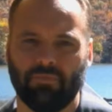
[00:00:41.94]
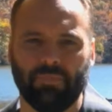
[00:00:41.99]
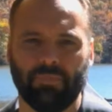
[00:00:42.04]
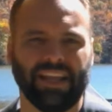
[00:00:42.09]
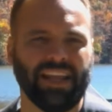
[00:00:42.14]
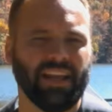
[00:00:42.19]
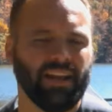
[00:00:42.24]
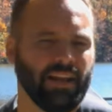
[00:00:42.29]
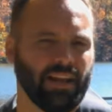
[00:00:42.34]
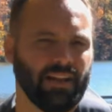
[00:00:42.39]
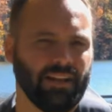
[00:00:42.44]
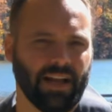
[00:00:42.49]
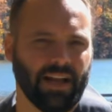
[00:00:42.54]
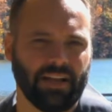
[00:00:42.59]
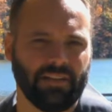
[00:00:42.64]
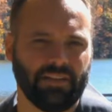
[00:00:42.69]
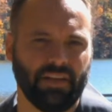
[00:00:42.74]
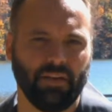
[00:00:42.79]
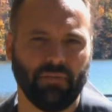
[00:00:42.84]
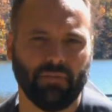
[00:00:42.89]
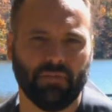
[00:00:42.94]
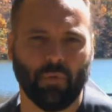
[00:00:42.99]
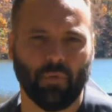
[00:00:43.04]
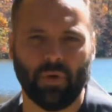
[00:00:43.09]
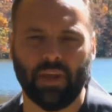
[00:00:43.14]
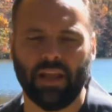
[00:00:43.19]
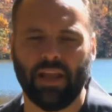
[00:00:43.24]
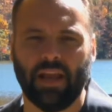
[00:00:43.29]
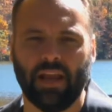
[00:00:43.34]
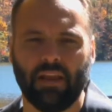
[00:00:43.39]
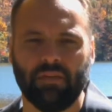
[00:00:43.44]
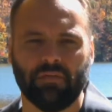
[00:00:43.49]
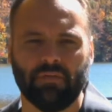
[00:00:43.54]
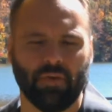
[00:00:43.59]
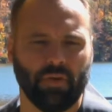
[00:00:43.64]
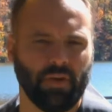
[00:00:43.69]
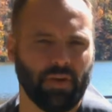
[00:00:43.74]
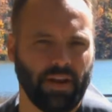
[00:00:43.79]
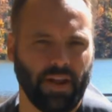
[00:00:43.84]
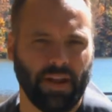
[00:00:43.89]
Beginning in 1948,
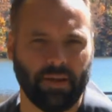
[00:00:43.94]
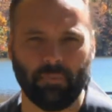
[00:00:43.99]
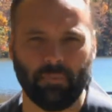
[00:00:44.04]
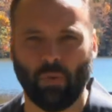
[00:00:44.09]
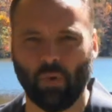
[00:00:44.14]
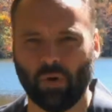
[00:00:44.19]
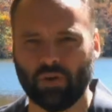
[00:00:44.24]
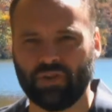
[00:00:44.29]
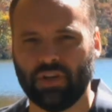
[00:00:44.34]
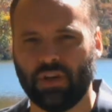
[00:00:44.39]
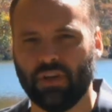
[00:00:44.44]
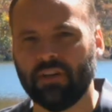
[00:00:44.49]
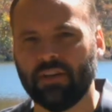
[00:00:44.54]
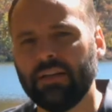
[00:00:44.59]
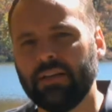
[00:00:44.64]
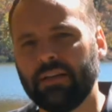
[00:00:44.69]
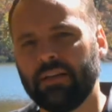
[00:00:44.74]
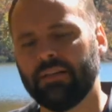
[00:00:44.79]
Ferdinand Porsche